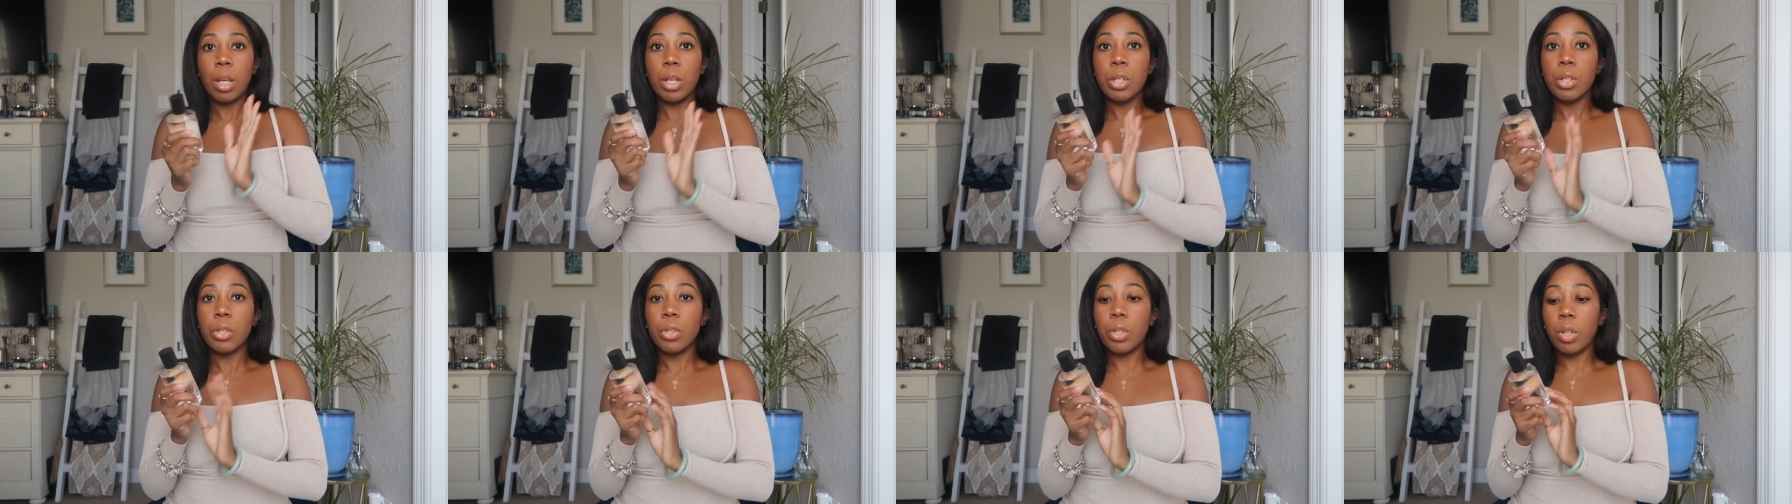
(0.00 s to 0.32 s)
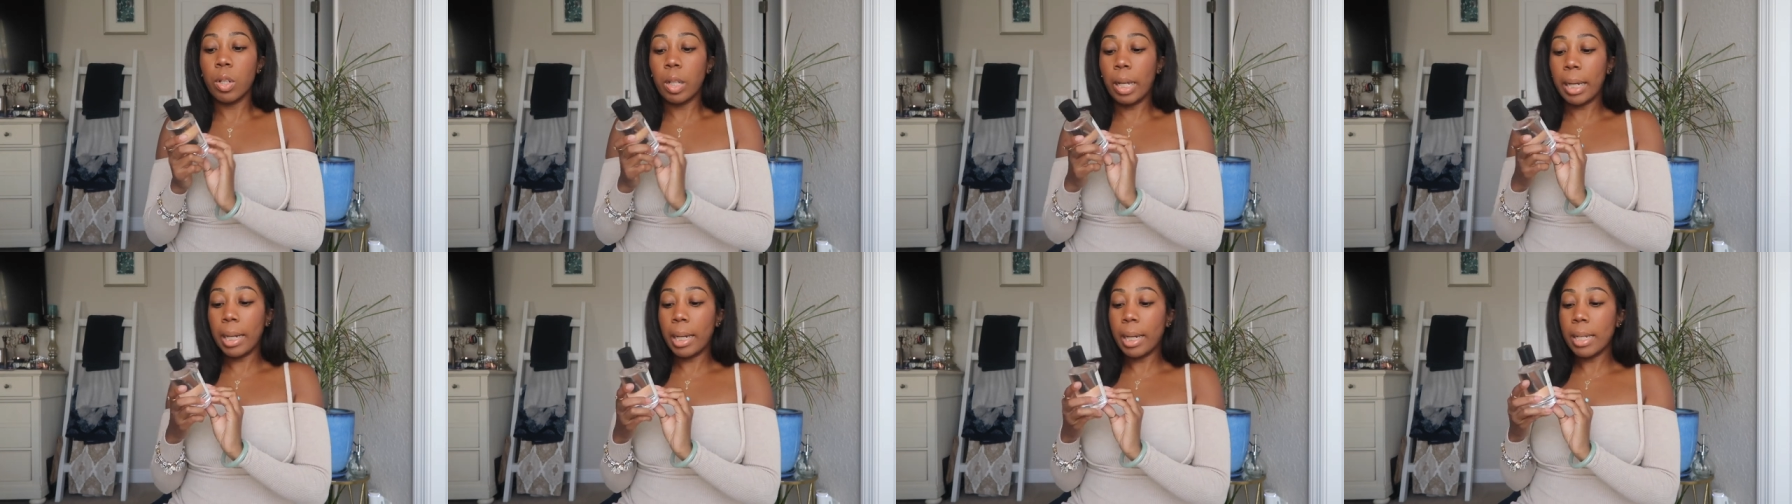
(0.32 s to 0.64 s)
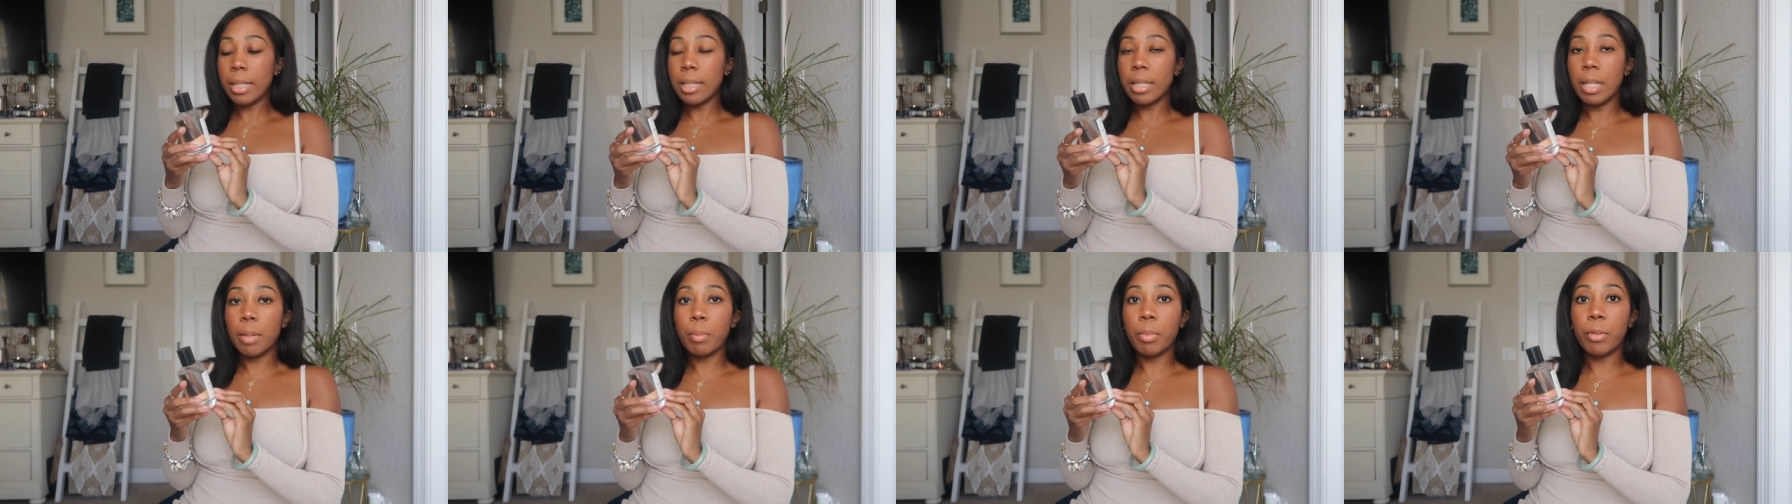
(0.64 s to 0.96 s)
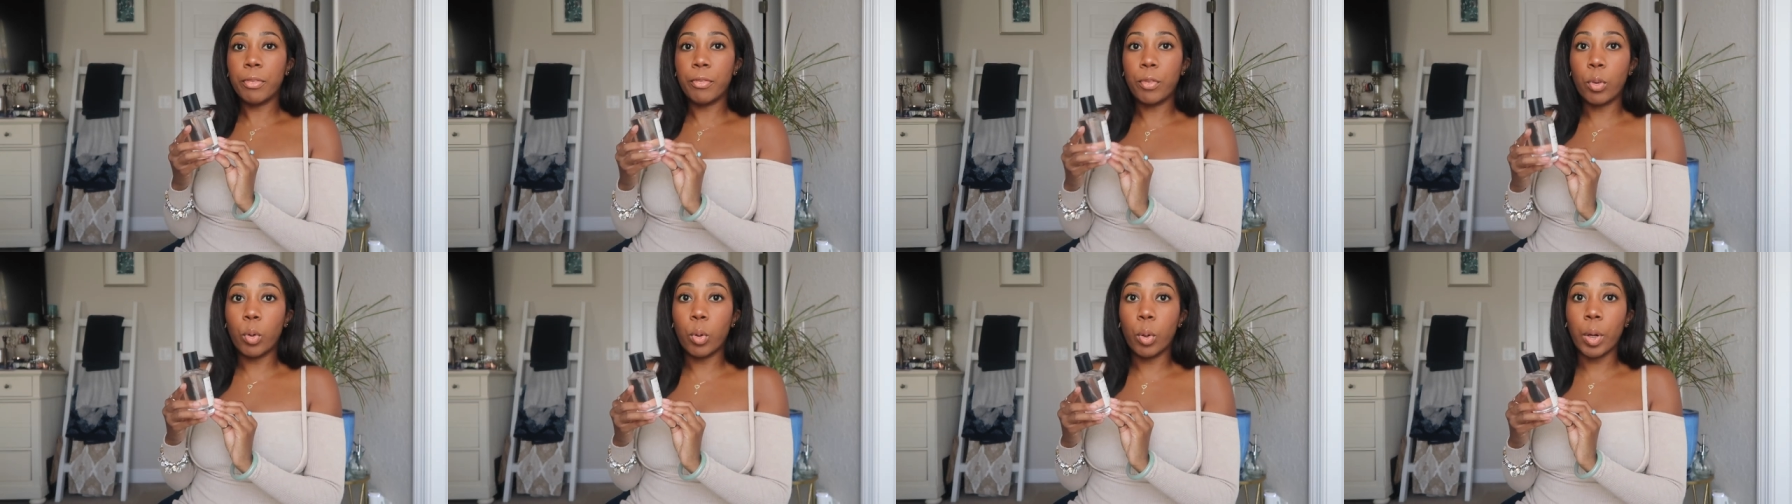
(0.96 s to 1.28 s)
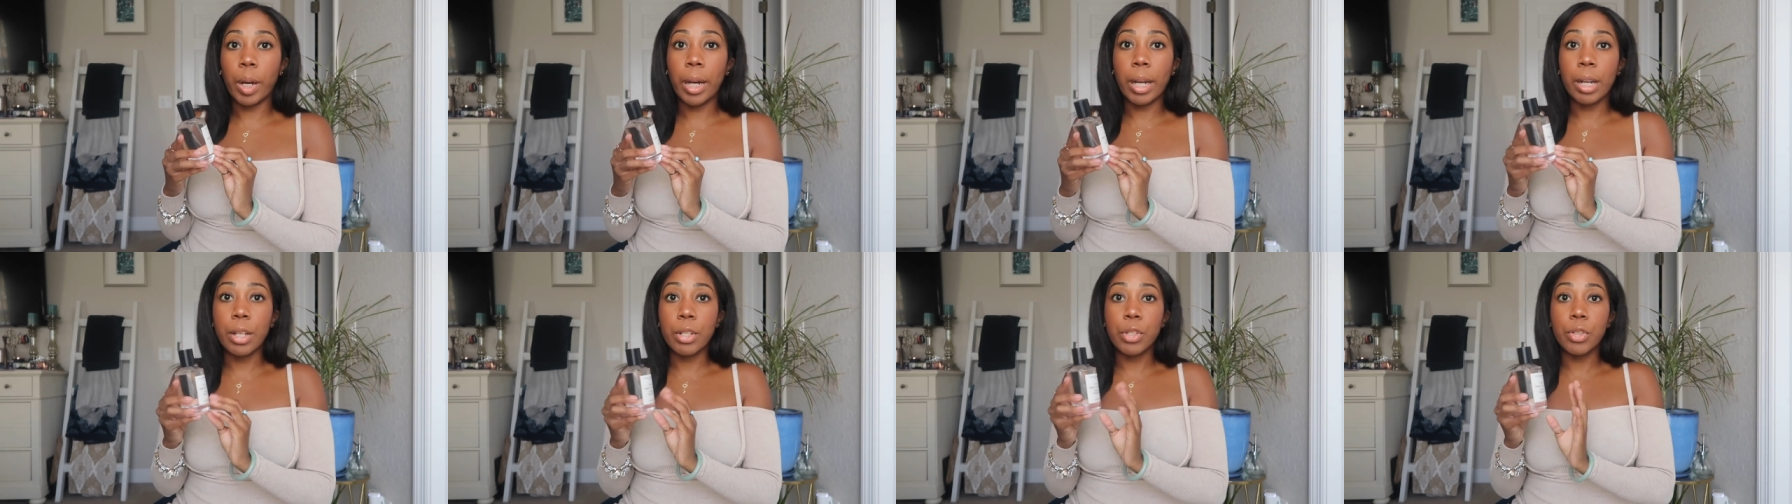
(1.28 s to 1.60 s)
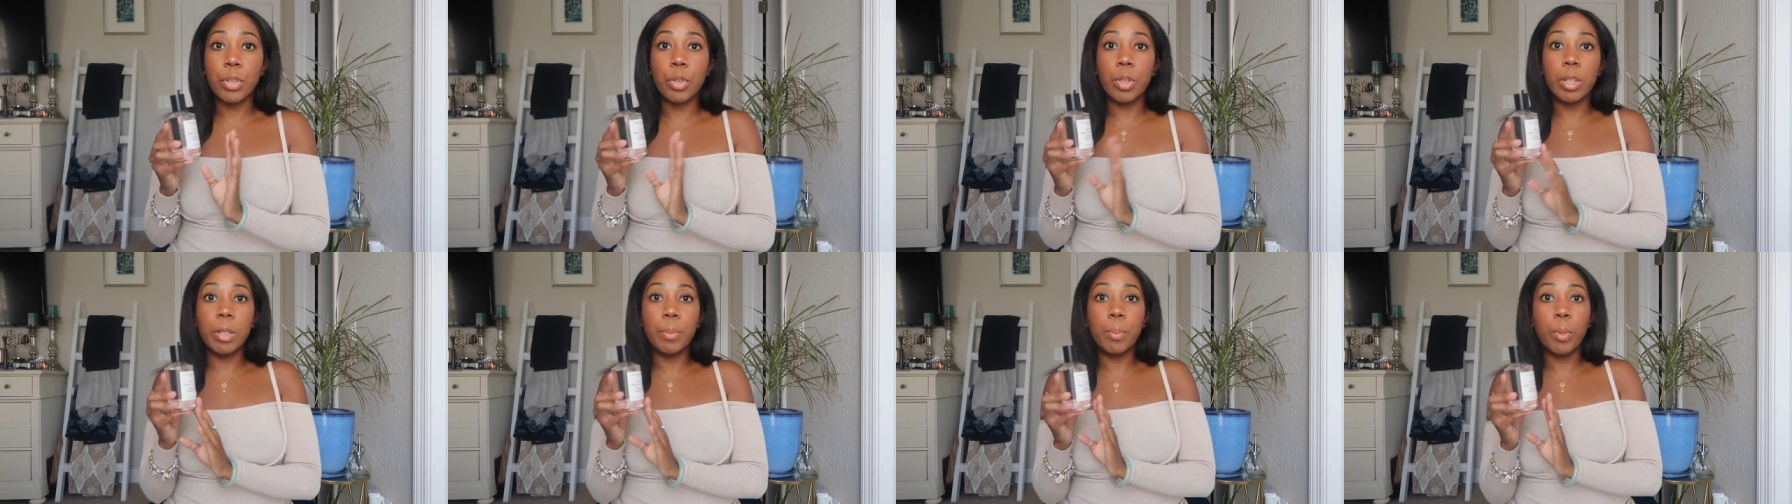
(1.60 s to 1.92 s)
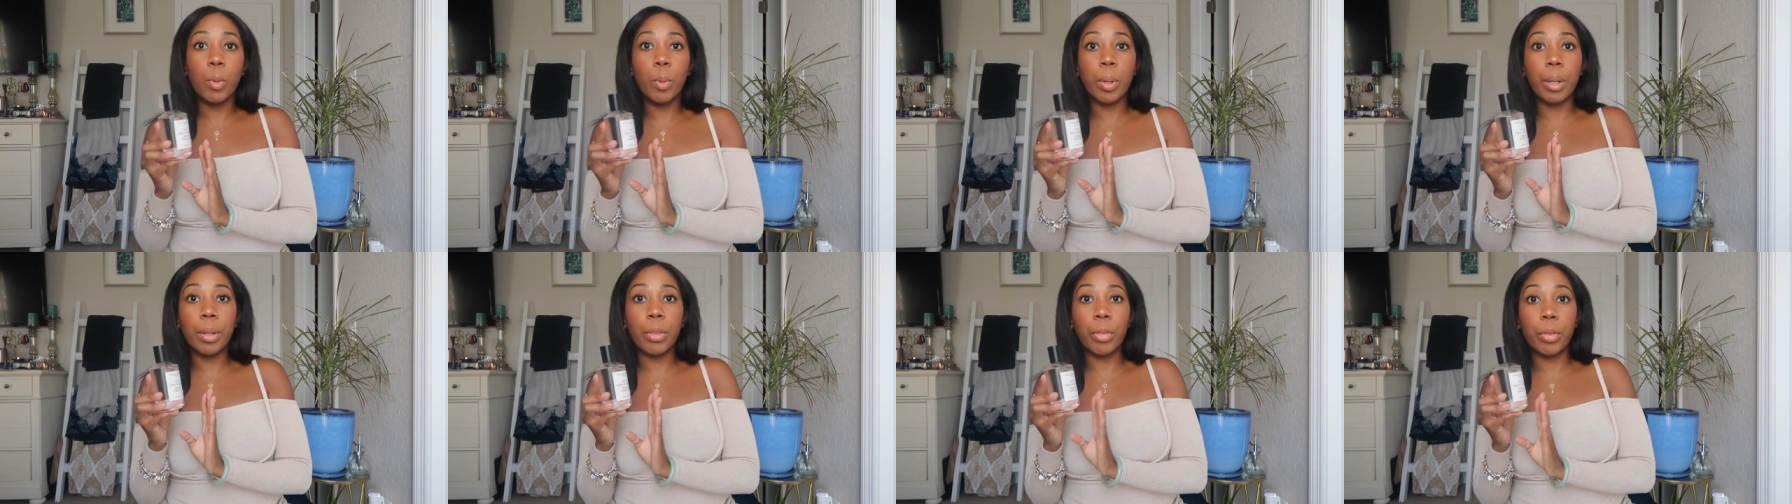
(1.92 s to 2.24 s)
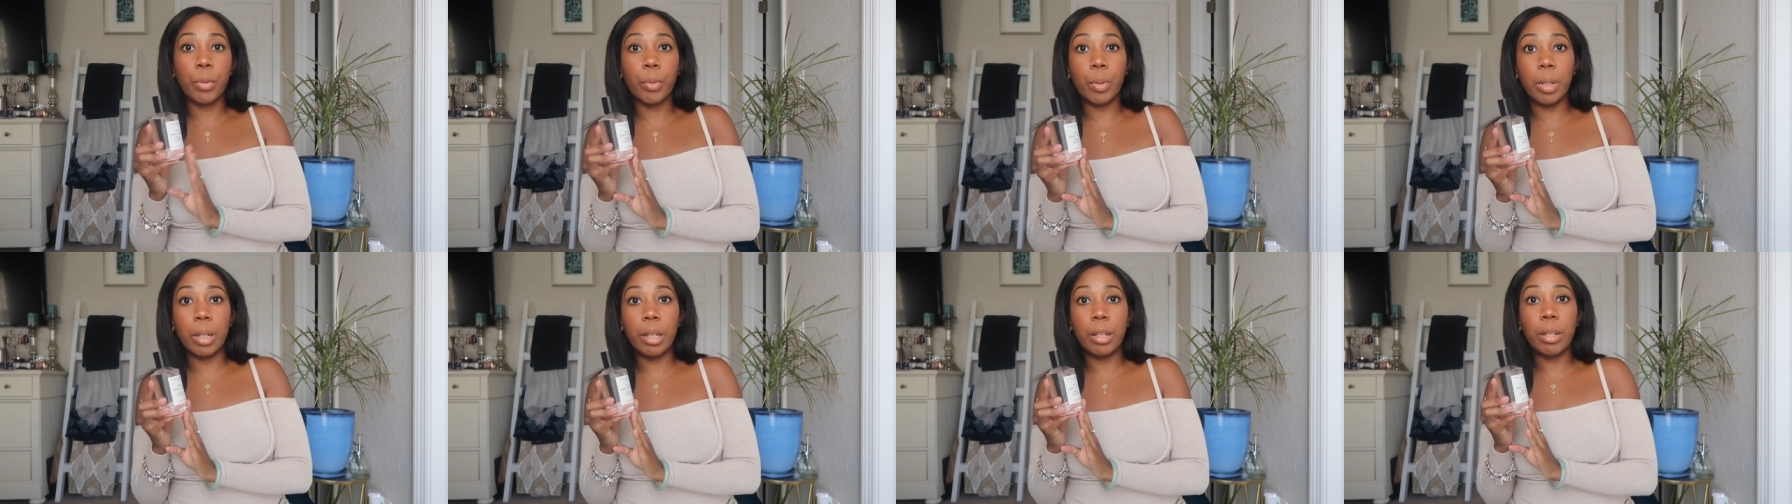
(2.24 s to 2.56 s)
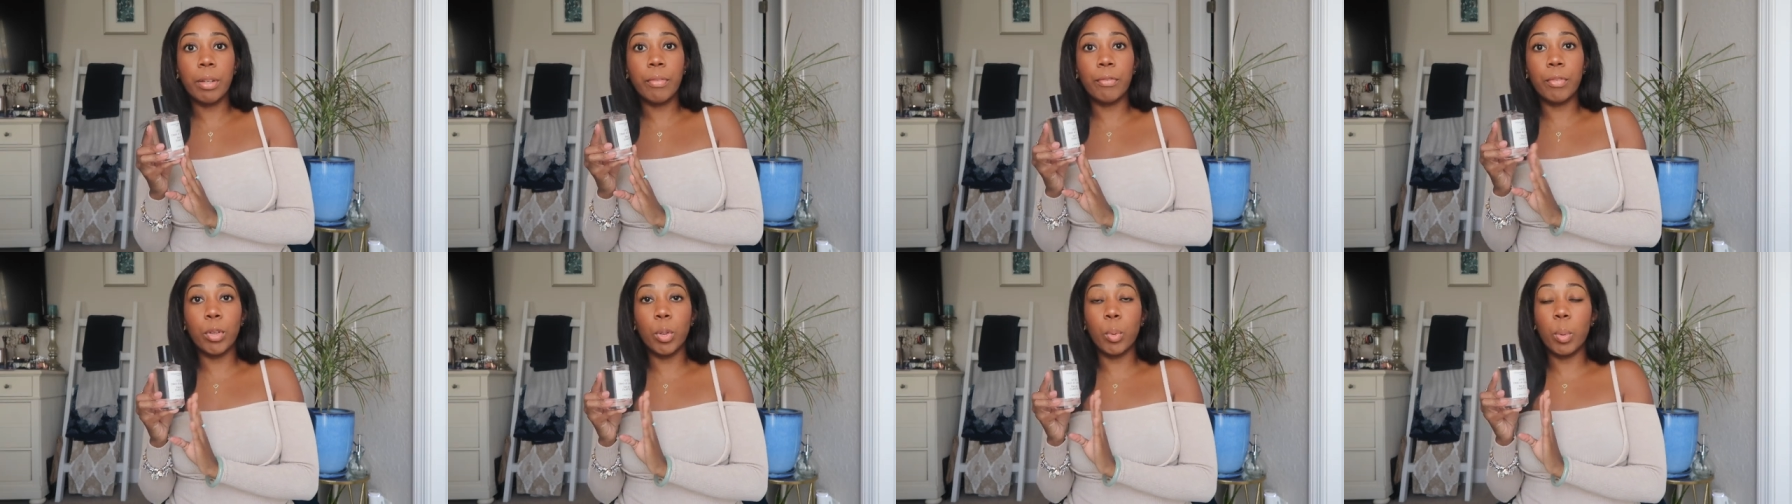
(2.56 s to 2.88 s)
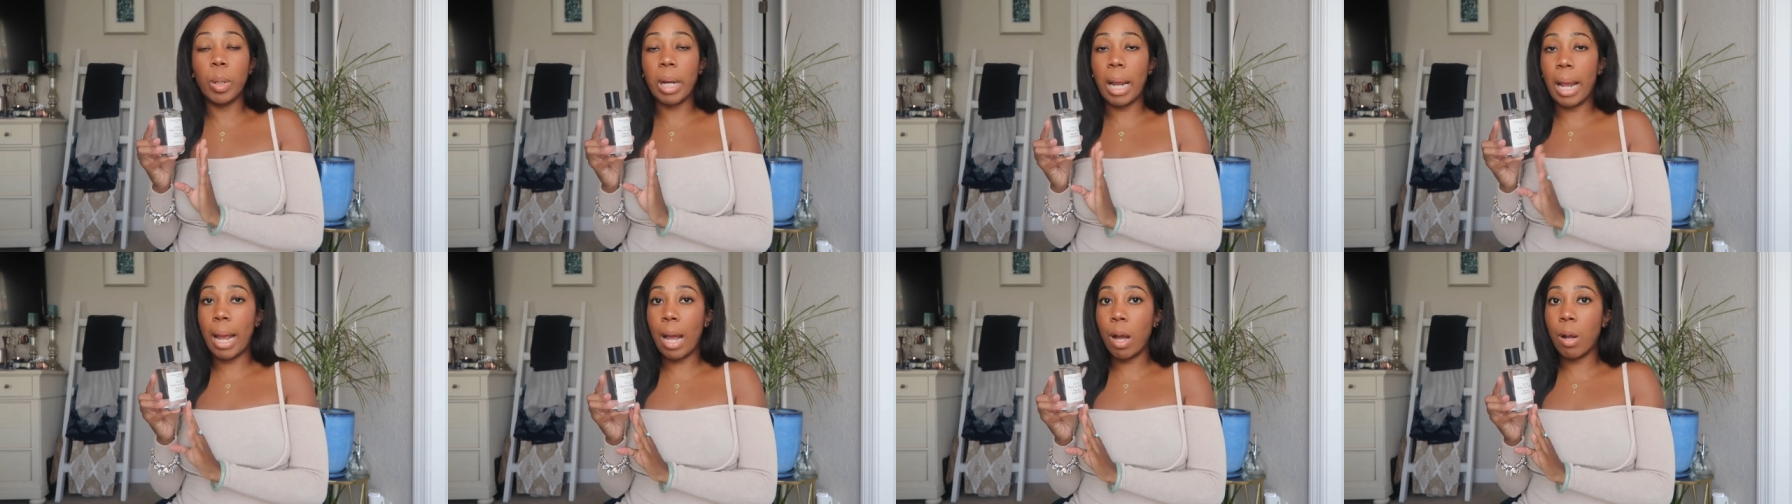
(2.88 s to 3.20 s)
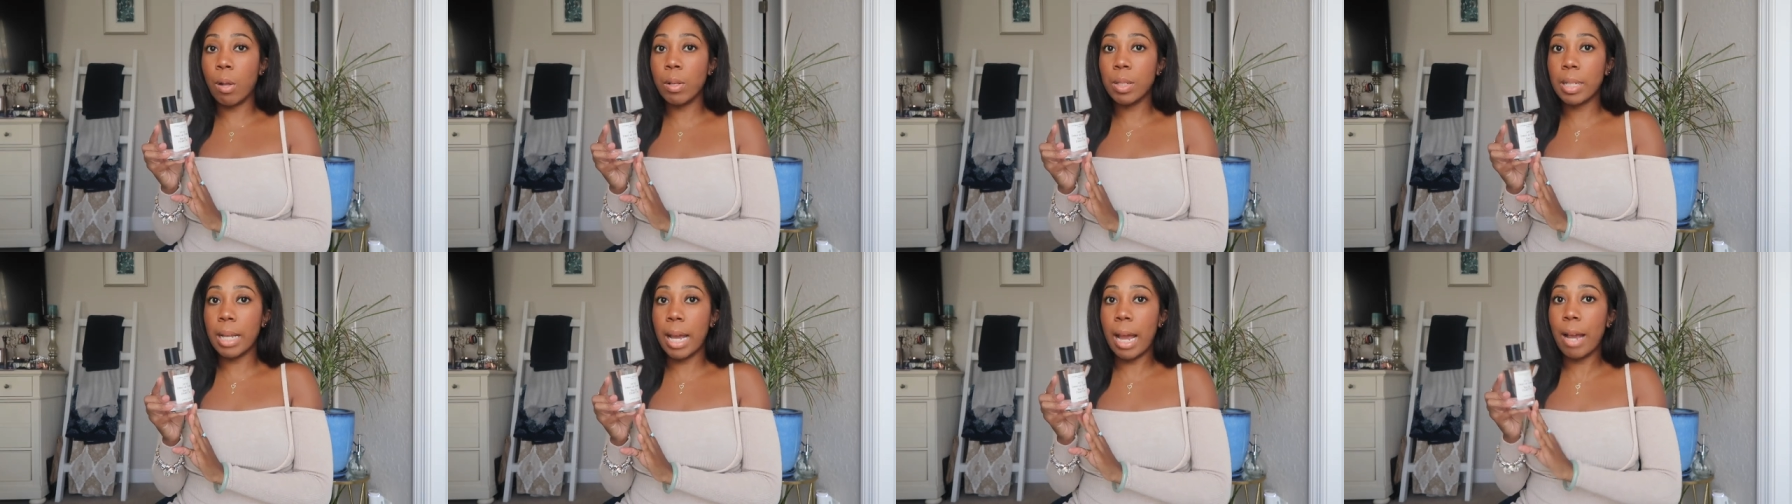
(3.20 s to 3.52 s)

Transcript: So like I said before, it is 3.3 fluid ounce.